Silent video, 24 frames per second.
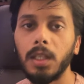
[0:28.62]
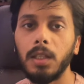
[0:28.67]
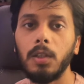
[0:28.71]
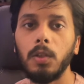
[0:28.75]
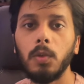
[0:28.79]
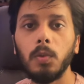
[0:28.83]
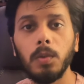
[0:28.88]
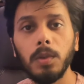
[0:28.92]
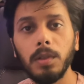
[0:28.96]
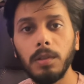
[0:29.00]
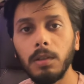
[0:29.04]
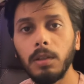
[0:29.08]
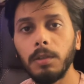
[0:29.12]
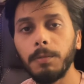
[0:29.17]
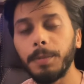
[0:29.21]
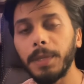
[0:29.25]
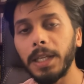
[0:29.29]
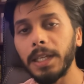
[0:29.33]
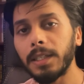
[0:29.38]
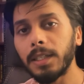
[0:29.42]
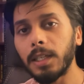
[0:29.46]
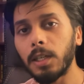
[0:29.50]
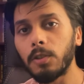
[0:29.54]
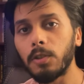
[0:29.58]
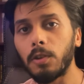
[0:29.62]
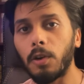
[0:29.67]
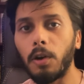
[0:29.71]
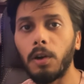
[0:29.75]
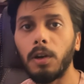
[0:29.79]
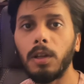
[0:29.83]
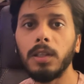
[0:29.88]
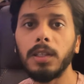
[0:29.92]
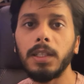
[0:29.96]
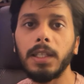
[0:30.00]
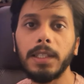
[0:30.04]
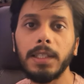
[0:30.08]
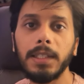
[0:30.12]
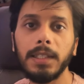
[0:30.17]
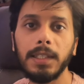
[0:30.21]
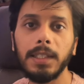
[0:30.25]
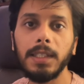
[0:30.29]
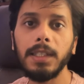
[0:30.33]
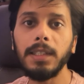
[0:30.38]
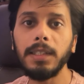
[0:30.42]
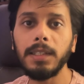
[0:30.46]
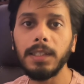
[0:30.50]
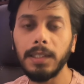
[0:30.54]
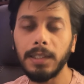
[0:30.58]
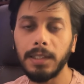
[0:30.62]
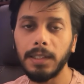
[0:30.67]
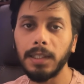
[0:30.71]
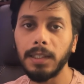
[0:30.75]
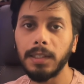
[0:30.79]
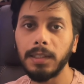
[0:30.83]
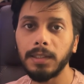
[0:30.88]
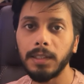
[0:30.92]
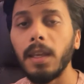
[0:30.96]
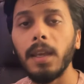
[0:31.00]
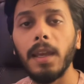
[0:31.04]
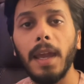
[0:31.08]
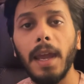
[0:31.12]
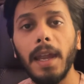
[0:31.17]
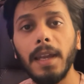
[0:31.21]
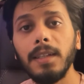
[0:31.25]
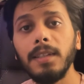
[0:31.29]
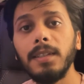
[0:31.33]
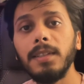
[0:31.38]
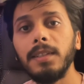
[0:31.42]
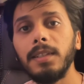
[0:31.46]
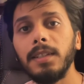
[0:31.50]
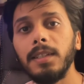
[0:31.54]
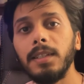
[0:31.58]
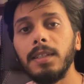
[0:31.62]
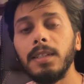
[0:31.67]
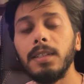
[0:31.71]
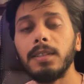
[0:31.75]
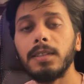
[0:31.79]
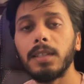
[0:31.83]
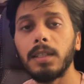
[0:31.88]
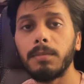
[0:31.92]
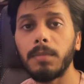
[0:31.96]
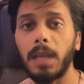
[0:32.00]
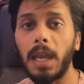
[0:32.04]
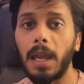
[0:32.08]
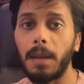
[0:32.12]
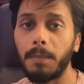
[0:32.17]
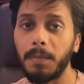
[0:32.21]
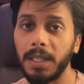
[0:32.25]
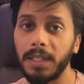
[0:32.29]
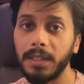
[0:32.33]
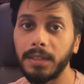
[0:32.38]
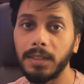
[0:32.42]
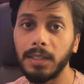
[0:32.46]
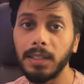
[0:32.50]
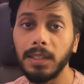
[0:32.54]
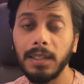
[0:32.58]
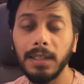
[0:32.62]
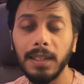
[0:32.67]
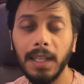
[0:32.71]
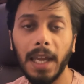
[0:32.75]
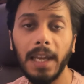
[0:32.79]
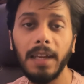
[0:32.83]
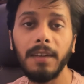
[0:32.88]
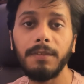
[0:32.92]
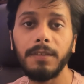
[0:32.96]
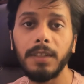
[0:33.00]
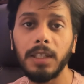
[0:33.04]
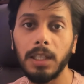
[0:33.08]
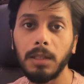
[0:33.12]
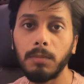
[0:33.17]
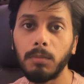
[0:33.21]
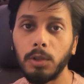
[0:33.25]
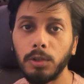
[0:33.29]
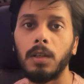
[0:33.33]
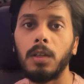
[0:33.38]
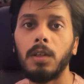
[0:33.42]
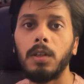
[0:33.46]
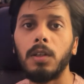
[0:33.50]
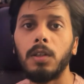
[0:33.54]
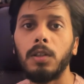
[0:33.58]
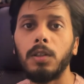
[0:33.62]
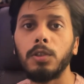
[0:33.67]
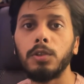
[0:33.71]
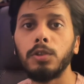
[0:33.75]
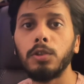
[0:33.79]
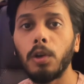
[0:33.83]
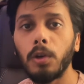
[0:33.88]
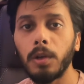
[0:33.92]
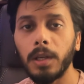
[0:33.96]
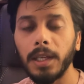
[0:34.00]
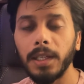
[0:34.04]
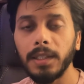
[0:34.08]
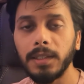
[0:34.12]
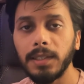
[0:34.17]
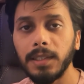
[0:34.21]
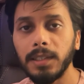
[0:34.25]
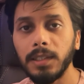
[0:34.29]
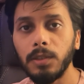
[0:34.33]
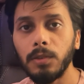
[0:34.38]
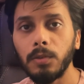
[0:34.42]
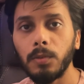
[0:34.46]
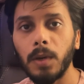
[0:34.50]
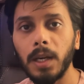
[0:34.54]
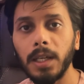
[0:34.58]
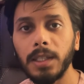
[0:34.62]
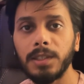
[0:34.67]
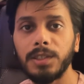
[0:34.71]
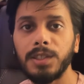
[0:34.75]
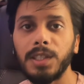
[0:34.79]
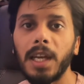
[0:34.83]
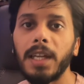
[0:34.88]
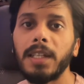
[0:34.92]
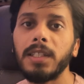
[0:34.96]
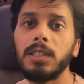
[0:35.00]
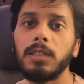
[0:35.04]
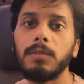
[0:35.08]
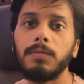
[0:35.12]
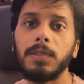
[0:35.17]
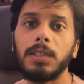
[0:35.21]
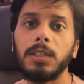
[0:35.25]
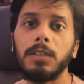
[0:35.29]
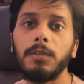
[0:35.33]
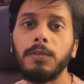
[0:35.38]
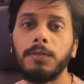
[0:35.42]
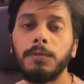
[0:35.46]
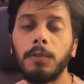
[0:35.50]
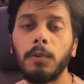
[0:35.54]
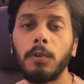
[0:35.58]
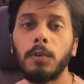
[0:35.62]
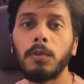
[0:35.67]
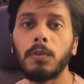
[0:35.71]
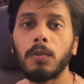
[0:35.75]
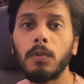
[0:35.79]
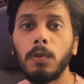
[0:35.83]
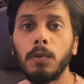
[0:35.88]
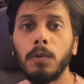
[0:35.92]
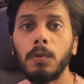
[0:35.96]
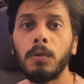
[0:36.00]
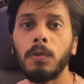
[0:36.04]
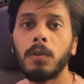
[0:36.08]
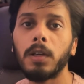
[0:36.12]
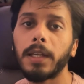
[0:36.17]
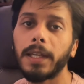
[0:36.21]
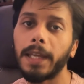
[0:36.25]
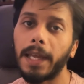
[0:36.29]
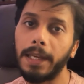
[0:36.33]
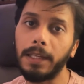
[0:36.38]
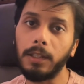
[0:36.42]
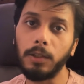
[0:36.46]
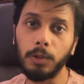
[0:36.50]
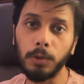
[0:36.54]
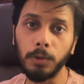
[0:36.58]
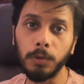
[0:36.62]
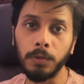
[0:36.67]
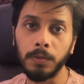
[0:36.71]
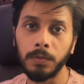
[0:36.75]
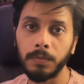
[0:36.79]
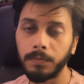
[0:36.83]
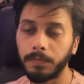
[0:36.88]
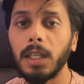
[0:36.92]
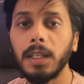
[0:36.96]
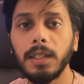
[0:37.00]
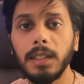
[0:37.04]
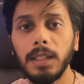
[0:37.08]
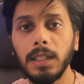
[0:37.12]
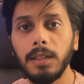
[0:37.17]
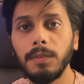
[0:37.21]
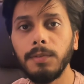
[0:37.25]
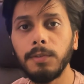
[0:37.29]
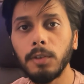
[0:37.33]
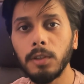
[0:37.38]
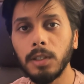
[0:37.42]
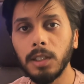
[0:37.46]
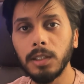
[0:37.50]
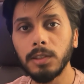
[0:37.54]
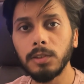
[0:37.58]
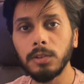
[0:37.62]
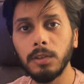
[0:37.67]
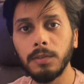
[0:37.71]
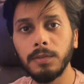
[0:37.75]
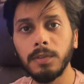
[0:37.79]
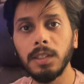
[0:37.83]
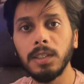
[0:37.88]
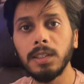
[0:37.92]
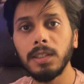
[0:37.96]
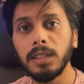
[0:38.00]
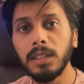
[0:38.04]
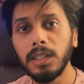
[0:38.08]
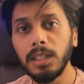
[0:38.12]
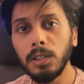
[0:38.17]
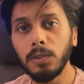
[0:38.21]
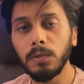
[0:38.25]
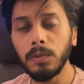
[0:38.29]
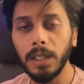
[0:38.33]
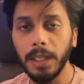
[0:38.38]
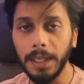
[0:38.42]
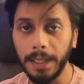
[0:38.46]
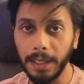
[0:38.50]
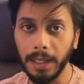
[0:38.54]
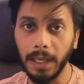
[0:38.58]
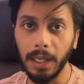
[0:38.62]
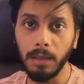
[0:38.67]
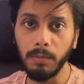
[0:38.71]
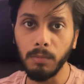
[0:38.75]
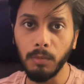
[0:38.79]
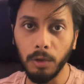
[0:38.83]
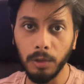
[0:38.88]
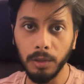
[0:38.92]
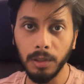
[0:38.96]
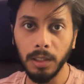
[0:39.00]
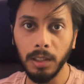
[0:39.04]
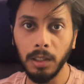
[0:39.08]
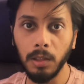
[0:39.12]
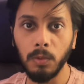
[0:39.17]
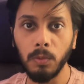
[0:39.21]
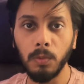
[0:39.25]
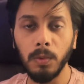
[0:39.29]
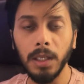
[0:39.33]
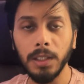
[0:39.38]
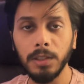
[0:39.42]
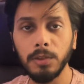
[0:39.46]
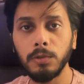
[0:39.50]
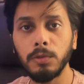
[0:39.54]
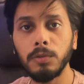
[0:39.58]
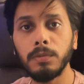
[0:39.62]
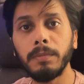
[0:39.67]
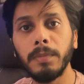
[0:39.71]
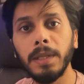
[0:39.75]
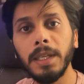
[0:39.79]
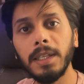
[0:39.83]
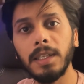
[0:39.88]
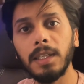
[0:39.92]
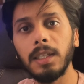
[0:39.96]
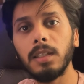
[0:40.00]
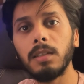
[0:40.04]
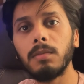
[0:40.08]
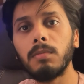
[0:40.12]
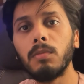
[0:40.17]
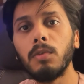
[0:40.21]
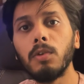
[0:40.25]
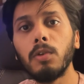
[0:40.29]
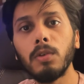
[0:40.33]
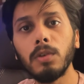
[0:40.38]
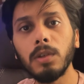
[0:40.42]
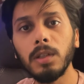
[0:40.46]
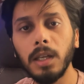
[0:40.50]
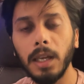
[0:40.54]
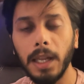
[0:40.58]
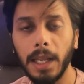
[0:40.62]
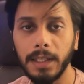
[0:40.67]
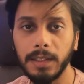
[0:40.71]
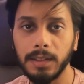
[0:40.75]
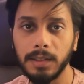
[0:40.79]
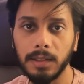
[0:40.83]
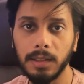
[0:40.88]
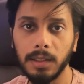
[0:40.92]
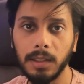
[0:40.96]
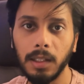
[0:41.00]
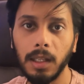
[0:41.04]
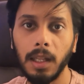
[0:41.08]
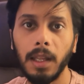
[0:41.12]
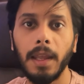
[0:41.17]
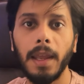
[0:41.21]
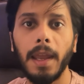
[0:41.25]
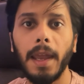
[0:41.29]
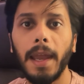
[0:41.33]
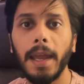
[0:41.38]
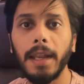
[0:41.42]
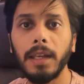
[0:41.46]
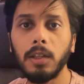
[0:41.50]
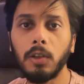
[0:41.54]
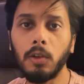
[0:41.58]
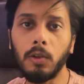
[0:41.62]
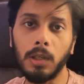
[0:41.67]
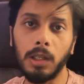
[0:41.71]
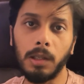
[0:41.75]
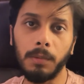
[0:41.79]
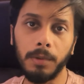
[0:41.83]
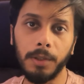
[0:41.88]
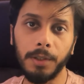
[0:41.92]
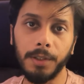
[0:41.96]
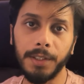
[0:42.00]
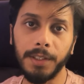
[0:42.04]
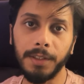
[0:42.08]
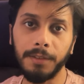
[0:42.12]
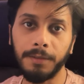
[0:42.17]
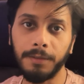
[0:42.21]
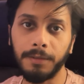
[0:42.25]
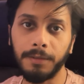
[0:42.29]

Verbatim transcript: We will break down all the key details and see some amazing live demos showcasing what ChatGPT 4o can do. Key focus of this new AI model was to make it more natural and collaborative.